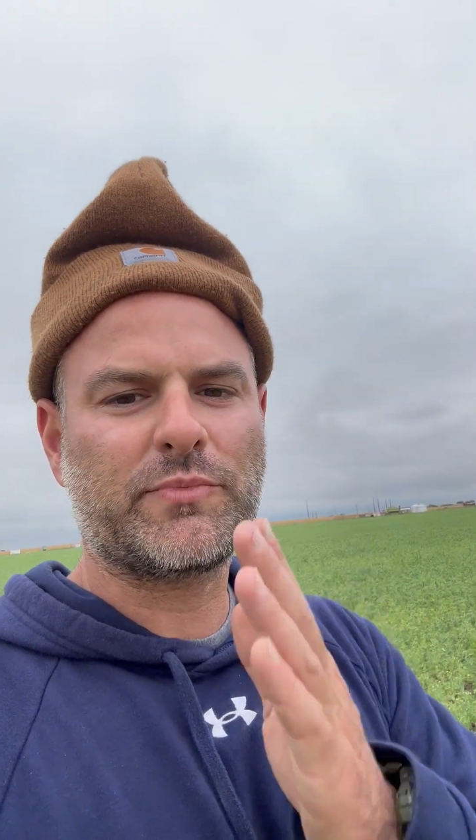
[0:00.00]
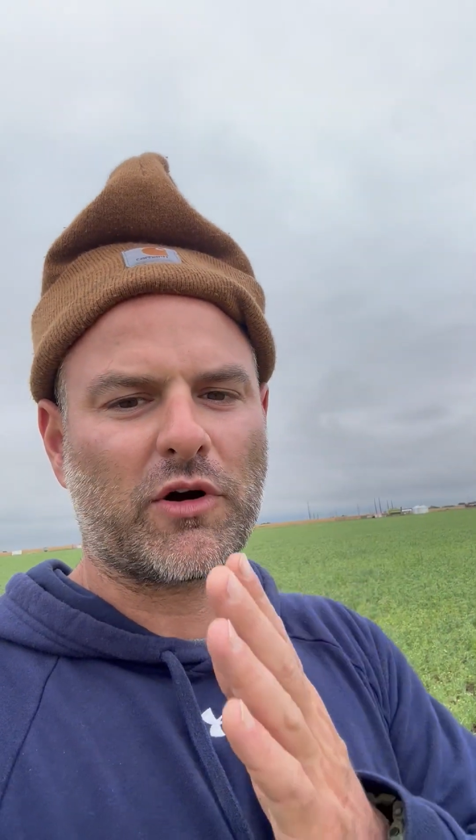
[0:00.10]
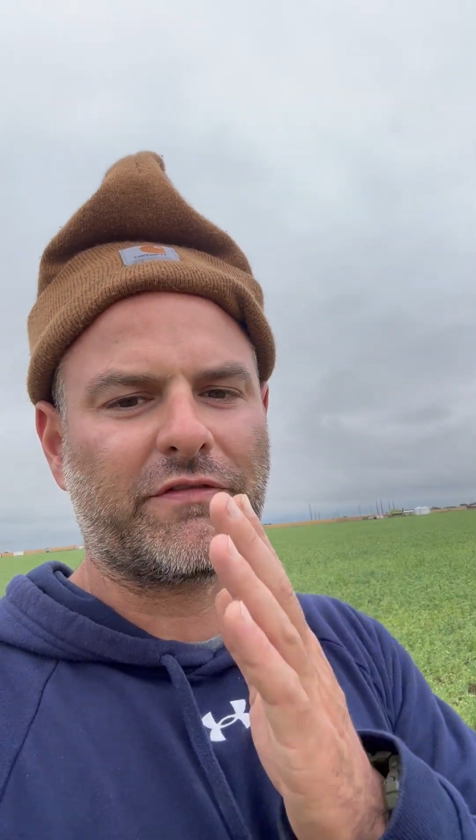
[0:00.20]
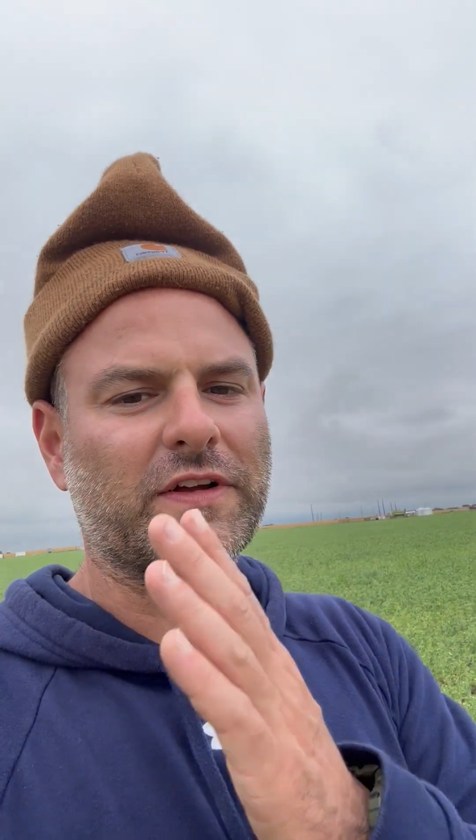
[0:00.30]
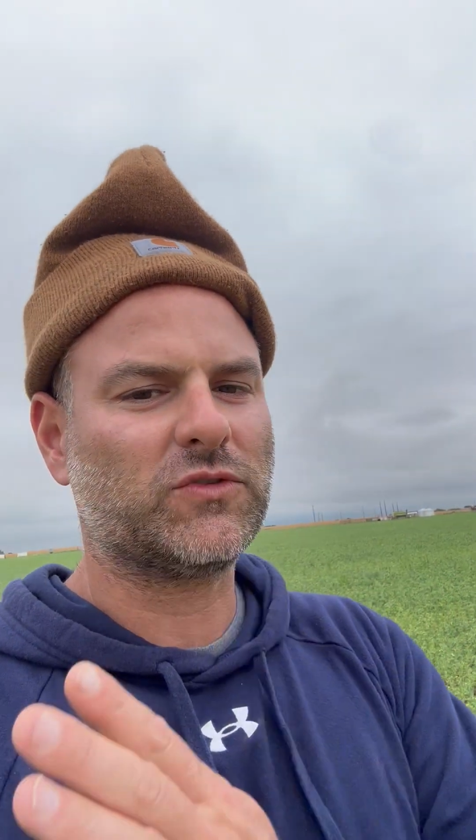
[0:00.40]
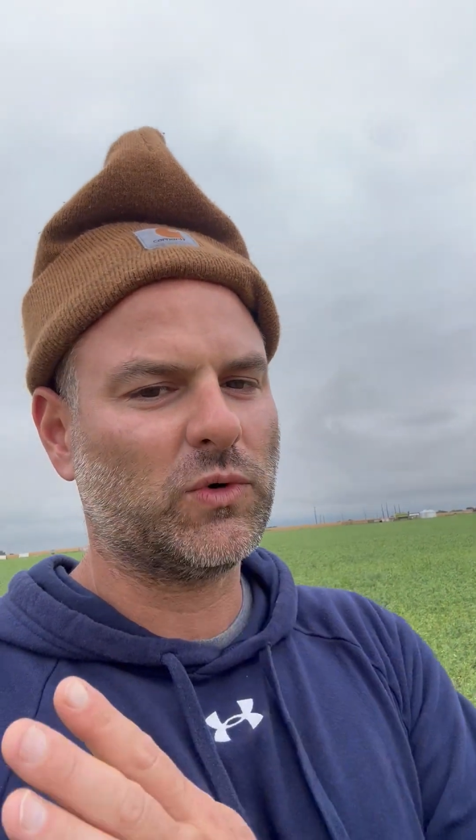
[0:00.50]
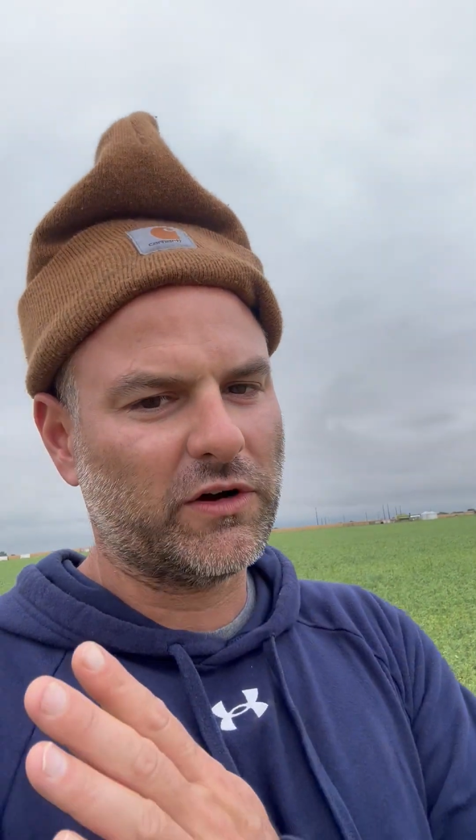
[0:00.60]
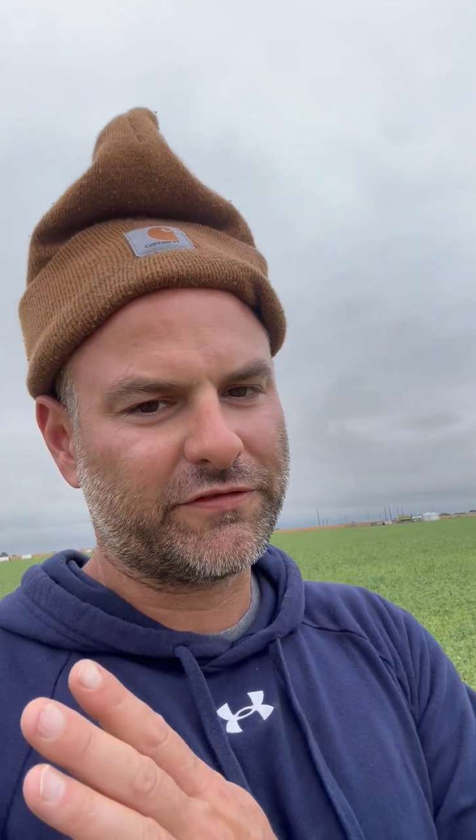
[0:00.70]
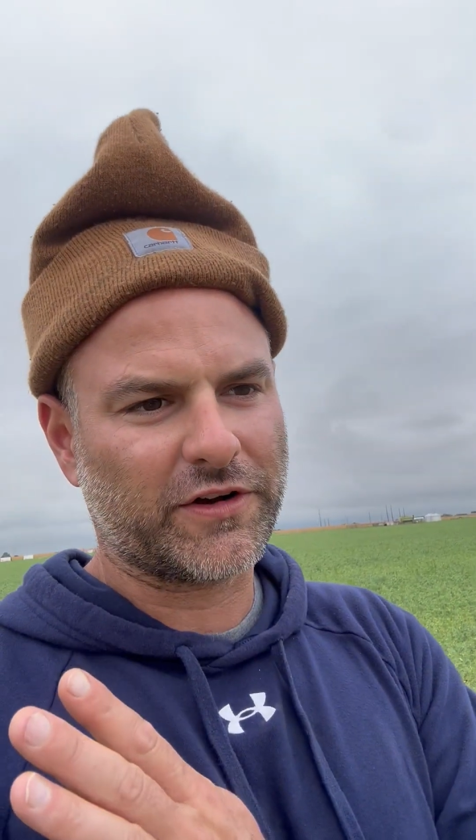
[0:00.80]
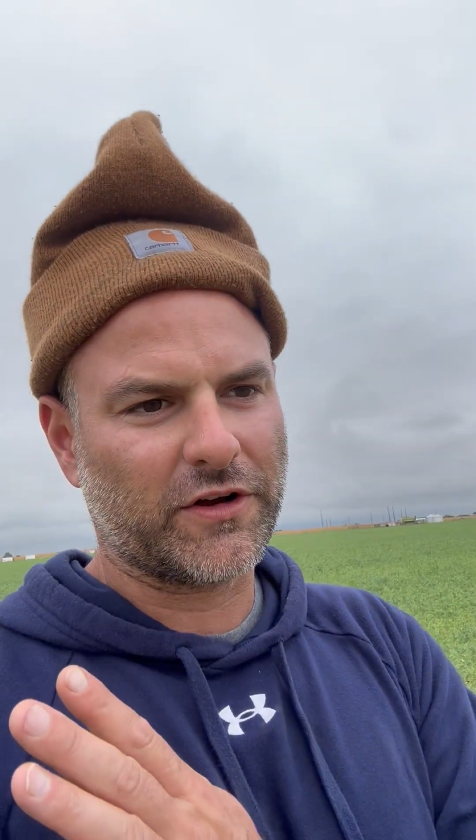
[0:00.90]
perfect
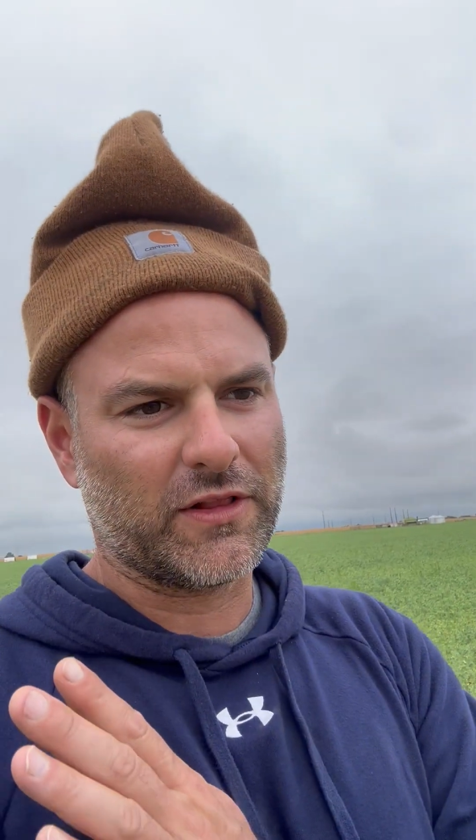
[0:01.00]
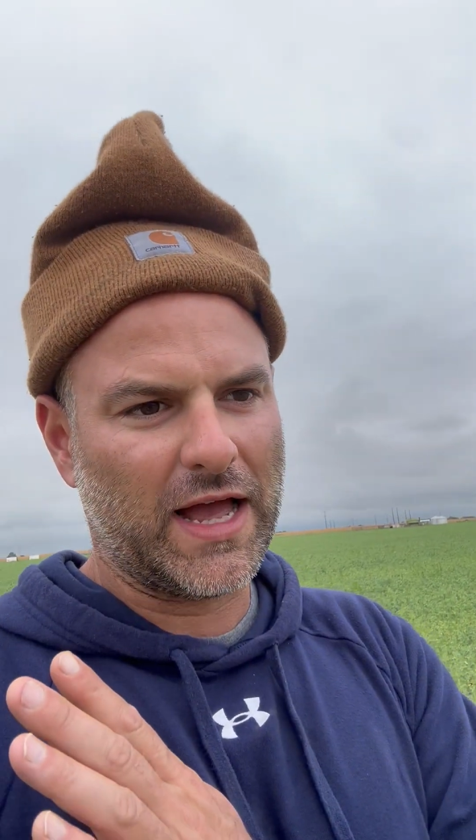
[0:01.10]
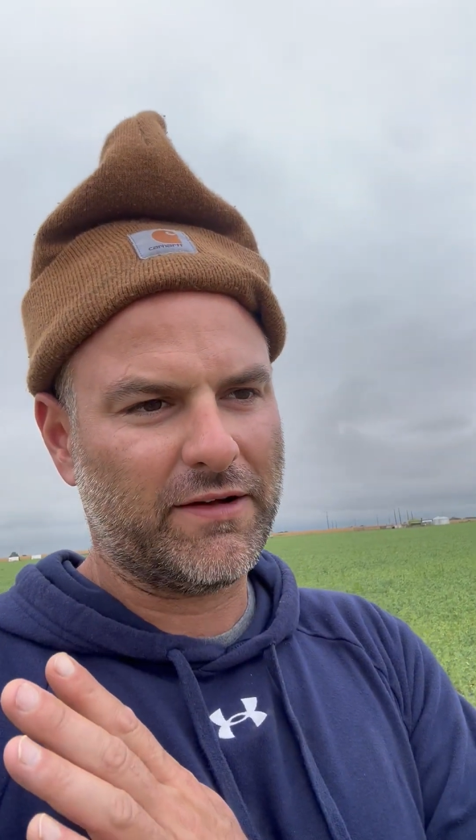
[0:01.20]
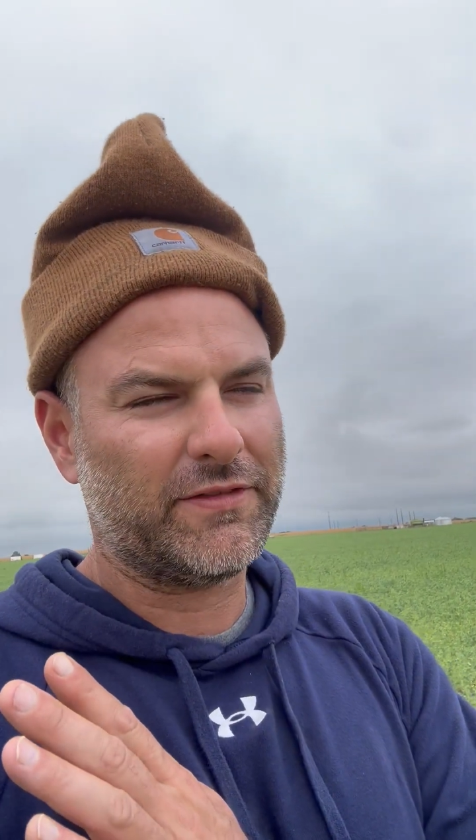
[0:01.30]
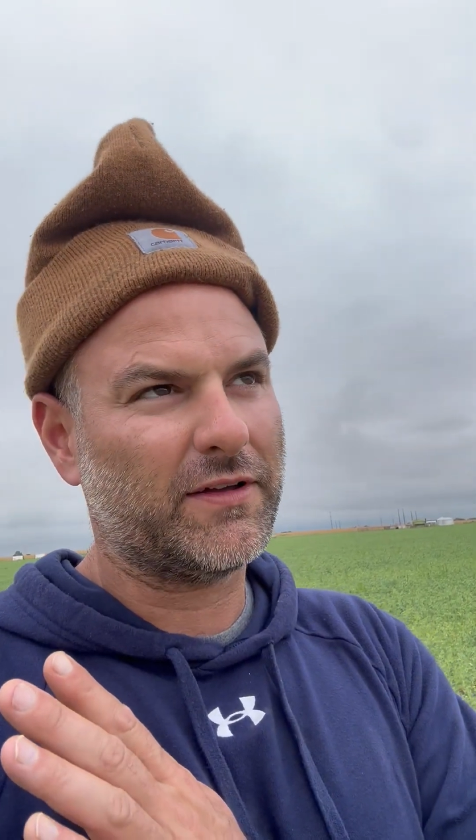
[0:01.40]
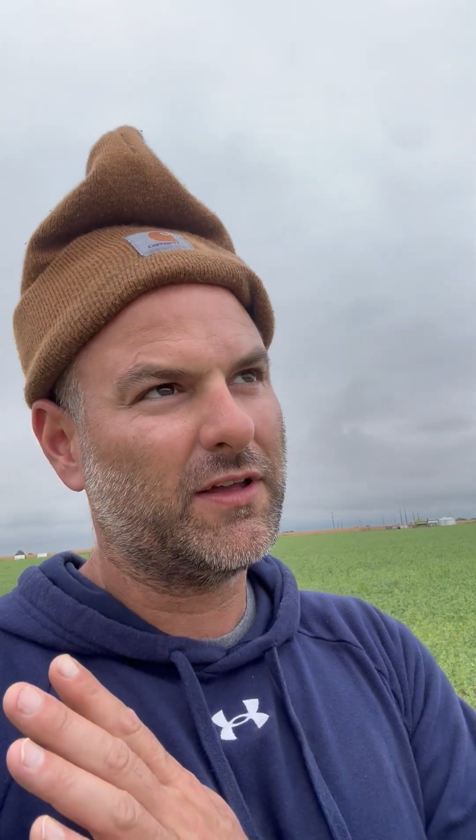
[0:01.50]
will for your life.